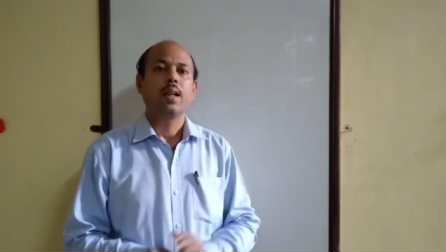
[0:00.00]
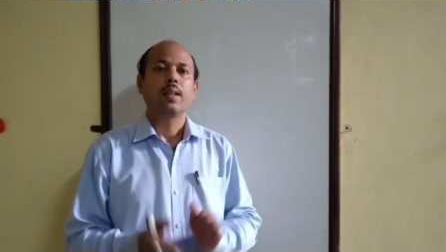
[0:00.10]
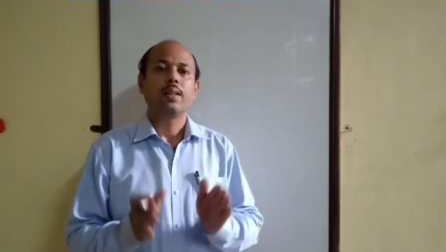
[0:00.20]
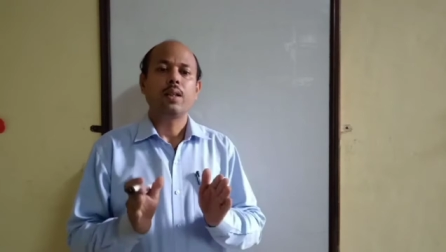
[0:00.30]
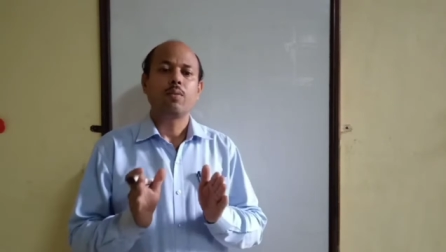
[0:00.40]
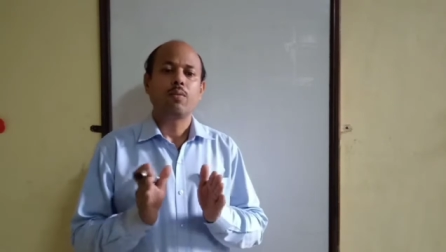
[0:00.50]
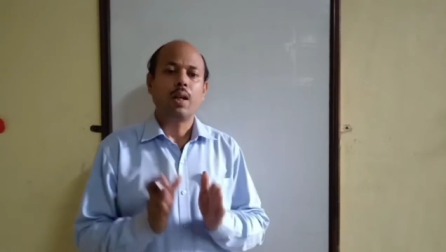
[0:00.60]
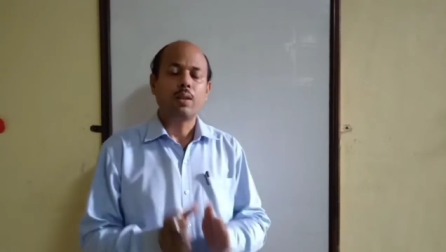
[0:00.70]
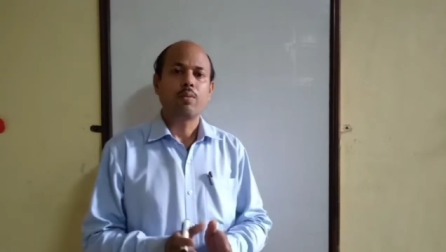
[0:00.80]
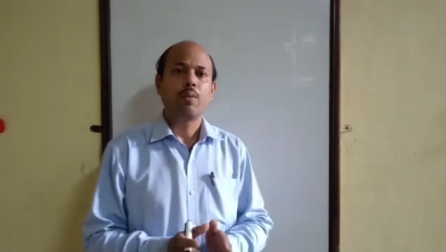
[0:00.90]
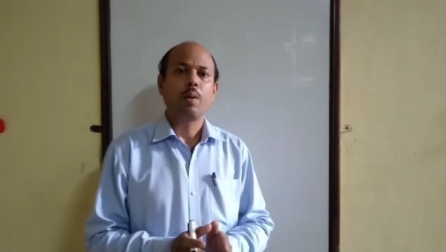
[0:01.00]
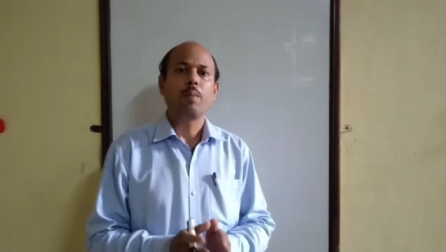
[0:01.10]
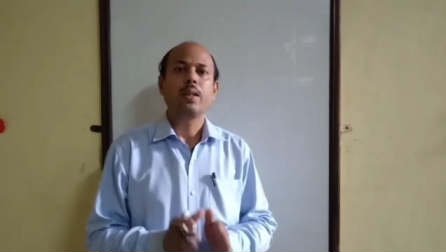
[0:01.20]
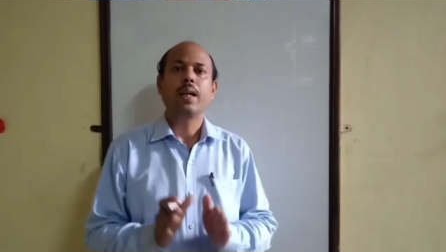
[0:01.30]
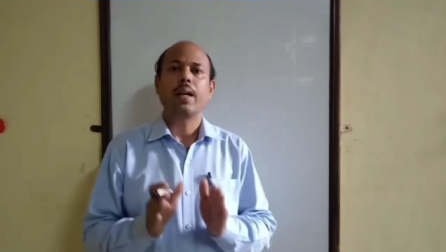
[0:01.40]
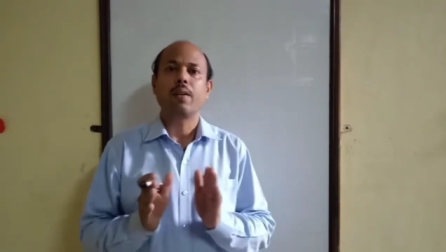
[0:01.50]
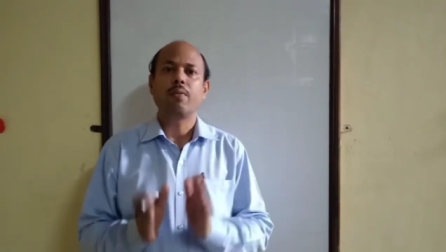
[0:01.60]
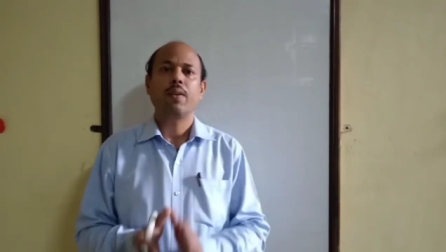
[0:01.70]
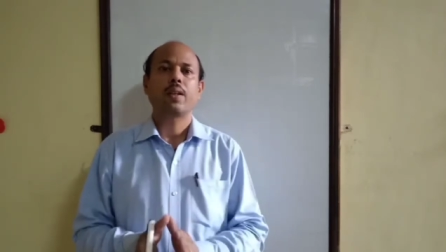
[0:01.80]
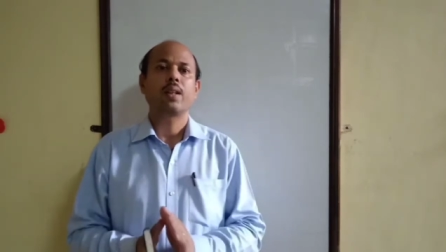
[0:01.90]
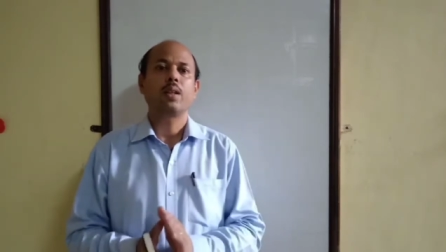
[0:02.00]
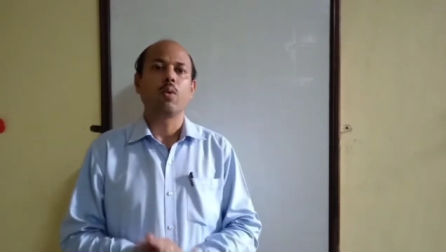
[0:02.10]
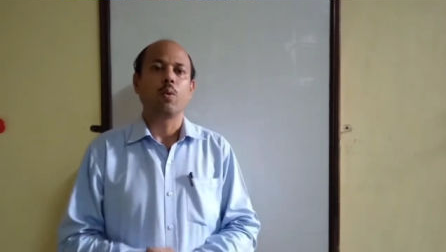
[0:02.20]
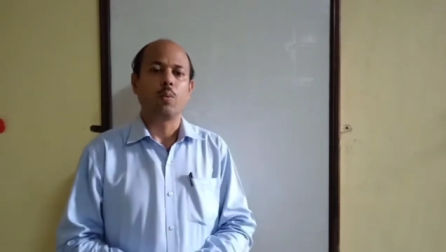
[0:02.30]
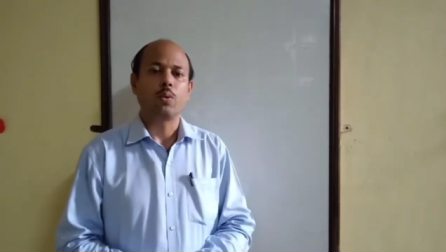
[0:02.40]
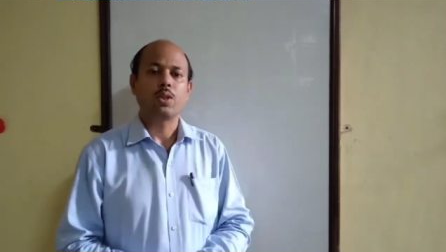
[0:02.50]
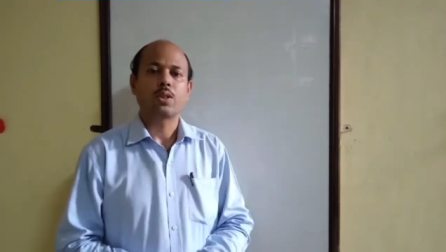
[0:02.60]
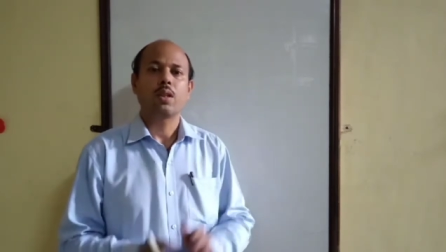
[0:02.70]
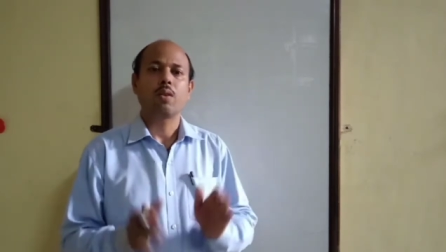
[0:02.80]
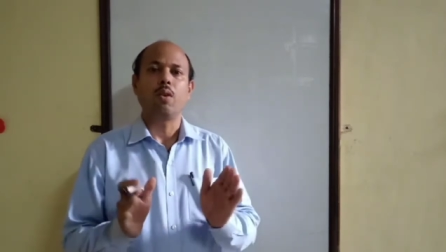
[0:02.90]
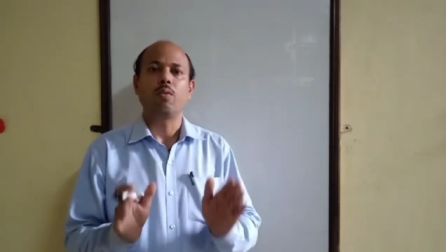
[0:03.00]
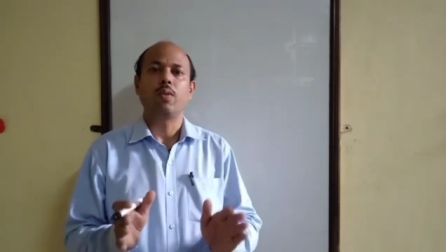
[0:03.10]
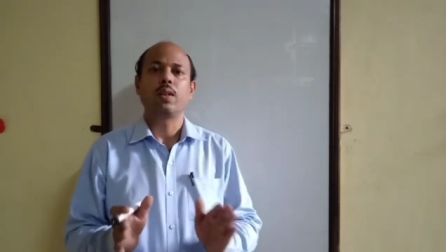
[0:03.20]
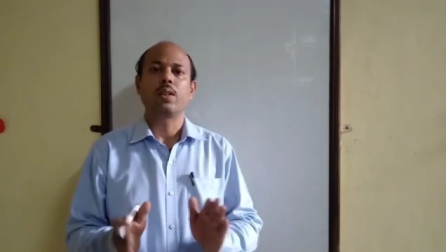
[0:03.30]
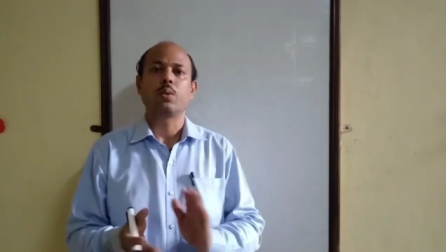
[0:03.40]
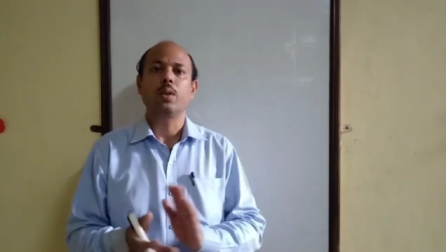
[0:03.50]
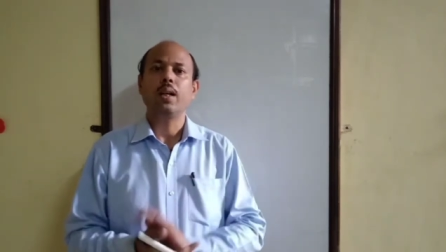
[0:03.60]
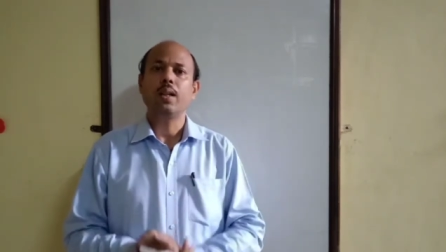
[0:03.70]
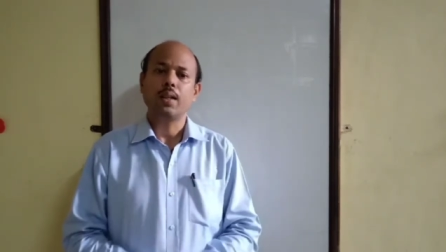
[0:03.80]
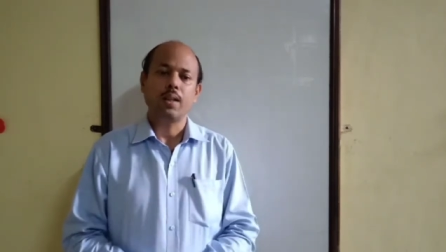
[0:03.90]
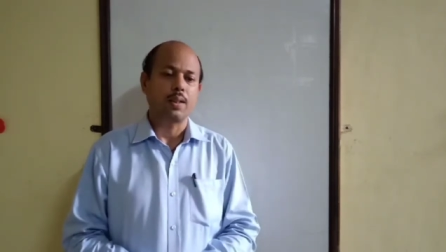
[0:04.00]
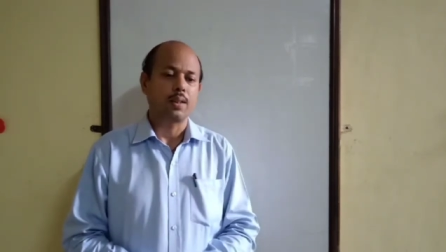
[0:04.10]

then what will be the effective opposition offered to the current,